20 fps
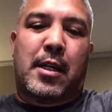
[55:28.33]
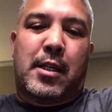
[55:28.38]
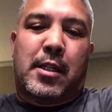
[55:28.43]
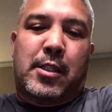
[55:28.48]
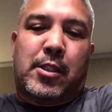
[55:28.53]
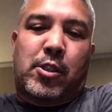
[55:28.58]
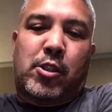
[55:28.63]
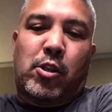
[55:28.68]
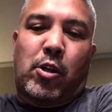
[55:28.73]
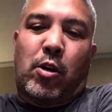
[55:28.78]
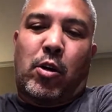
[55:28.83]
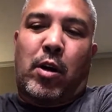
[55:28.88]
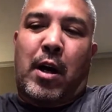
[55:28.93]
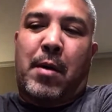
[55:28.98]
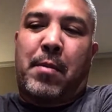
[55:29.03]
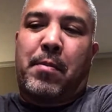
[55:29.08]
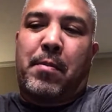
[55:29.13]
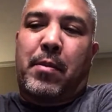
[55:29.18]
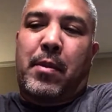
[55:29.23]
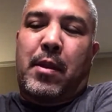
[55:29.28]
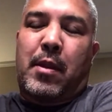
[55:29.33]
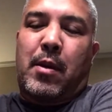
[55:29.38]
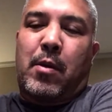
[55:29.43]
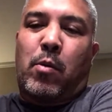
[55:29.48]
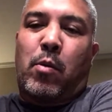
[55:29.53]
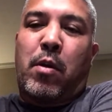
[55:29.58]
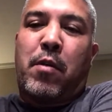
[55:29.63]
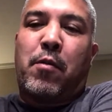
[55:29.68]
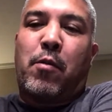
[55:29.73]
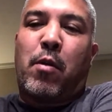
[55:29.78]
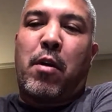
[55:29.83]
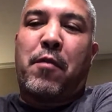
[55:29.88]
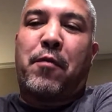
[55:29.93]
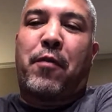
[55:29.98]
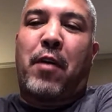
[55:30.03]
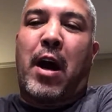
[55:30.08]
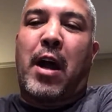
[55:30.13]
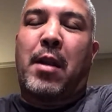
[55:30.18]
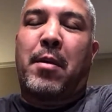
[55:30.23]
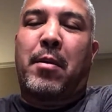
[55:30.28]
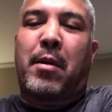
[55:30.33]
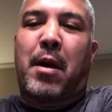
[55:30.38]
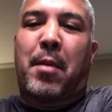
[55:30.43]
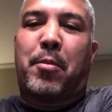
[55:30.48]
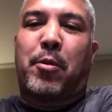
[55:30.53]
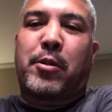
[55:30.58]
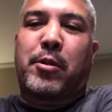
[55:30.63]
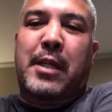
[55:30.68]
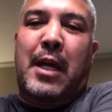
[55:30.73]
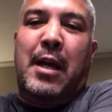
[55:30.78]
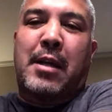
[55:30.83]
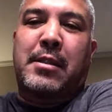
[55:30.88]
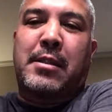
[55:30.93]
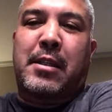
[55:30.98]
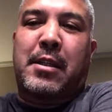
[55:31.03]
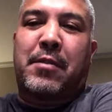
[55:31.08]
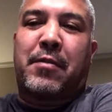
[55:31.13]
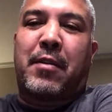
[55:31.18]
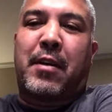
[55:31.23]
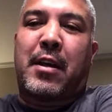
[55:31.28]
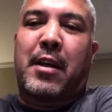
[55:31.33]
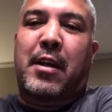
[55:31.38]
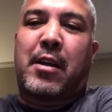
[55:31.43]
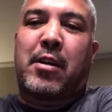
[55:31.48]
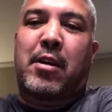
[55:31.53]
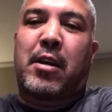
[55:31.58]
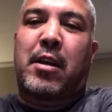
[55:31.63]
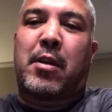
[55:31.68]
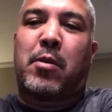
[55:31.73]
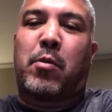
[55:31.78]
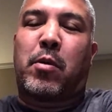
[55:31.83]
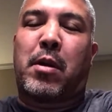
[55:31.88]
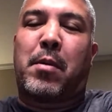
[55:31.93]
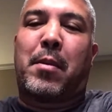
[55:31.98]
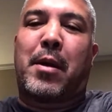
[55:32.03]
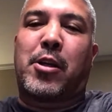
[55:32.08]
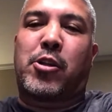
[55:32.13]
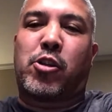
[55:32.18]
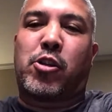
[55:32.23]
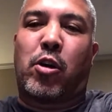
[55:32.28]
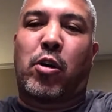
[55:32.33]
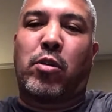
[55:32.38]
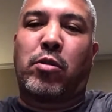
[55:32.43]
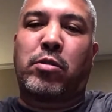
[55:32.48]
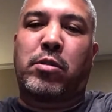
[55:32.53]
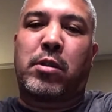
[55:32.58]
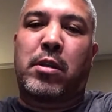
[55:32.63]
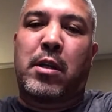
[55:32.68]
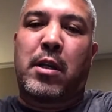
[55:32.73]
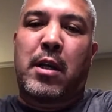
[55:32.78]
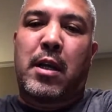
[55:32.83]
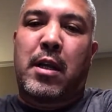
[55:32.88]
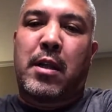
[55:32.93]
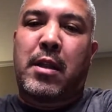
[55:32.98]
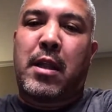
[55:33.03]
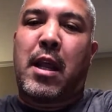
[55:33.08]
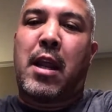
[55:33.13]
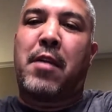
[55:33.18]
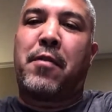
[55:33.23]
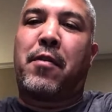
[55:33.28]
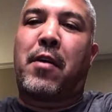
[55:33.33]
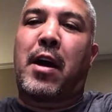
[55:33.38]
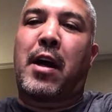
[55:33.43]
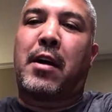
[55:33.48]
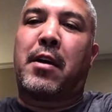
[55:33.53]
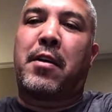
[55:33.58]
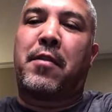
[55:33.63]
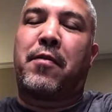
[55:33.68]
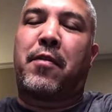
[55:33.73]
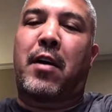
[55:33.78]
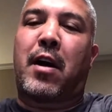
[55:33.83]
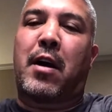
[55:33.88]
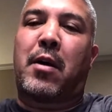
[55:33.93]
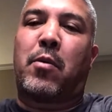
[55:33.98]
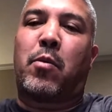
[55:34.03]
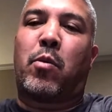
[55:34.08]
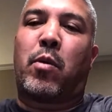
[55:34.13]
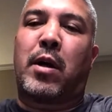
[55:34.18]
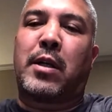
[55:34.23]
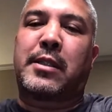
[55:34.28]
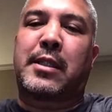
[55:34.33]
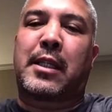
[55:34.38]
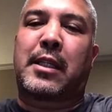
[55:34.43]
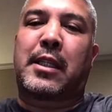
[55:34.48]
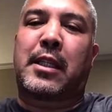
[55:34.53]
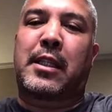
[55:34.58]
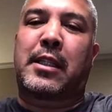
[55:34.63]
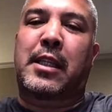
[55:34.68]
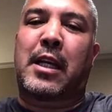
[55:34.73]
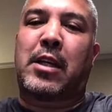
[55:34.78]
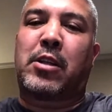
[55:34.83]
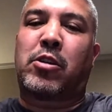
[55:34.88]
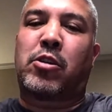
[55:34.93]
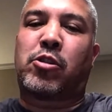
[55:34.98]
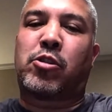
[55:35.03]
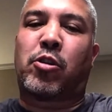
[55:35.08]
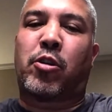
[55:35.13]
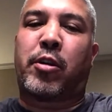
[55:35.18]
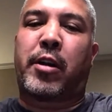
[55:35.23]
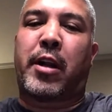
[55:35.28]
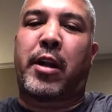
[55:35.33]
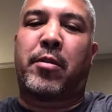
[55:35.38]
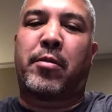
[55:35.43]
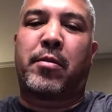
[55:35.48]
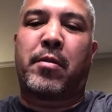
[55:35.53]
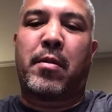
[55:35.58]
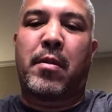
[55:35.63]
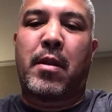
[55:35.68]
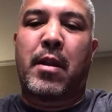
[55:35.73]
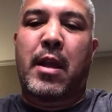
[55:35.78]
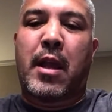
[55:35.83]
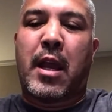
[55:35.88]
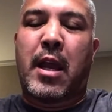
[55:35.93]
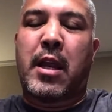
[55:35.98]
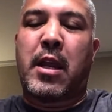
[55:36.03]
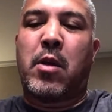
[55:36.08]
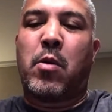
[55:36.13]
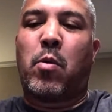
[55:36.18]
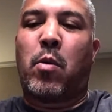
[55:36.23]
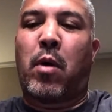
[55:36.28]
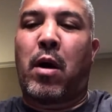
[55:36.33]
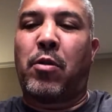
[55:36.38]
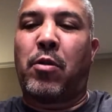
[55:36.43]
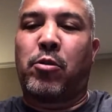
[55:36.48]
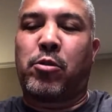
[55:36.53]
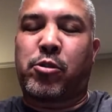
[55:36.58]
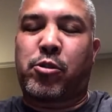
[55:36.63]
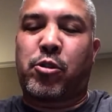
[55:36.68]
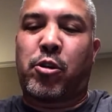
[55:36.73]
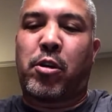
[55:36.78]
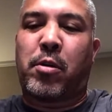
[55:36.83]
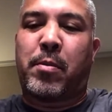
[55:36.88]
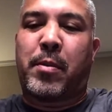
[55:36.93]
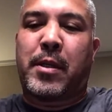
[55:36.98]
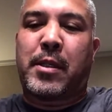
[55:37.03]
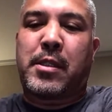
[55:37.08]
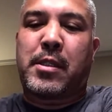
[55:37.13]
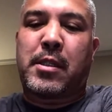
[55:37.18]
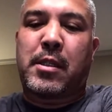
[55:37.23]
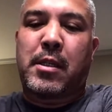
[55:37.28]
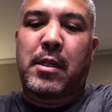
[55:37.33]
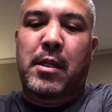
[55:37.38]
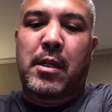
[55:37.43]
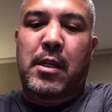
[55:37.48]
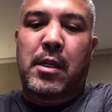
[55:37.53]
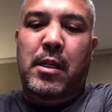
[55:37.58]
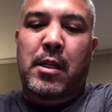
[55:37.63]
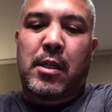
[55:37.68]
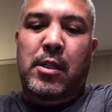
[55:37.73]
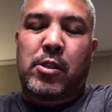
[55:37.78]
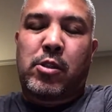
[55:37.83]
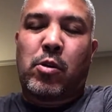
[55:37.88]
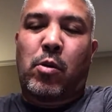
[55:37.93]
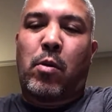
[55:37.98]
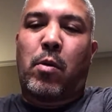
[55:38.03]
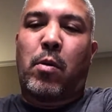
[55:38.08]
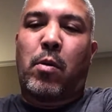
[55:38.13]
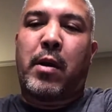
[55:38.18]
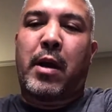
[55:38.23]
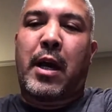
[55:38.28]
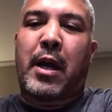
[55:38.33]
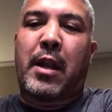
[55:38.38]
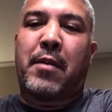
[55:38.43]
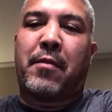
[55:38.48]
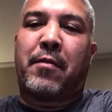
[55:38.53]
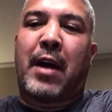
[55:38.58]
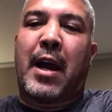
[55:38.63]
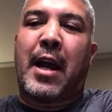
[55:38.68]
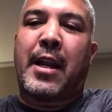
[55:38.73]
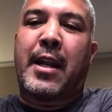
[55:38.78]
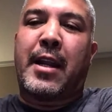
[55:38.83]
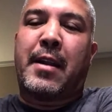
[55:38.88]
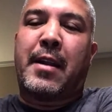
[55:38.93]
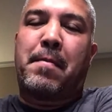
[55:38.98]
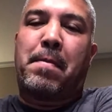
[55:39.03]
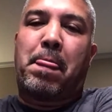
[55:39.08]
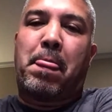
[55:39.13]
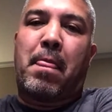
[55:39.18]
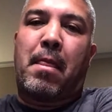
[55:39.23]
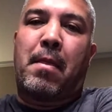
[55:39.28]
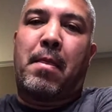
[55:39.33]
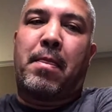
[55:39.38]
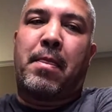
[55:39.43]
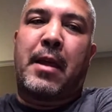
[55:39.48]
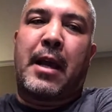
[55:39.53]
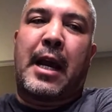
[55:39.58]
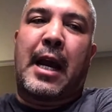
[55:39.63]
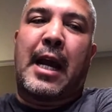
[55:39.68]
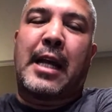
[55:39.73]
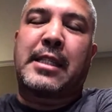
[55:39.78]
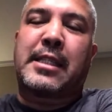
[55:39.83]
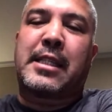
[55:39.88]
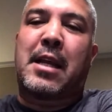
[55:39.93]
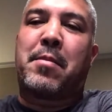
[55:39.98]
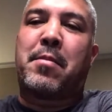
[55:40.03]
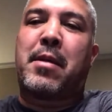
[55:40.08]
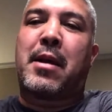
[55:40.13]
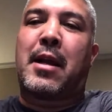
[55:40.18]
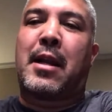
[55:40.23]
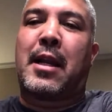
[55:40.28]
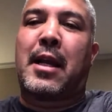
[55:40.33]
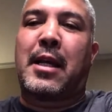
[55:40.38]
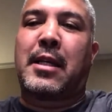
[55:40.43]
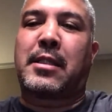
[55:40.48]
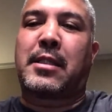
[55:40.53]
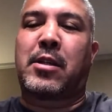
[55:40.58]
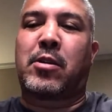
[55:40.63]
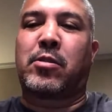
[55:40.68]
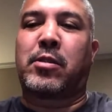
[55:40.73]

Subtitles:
So we fought him a couple of times in one of my shows. Then he fought once at the Desert Showdown, and he won those tournaments. So when we got invited, the guy sent me a list.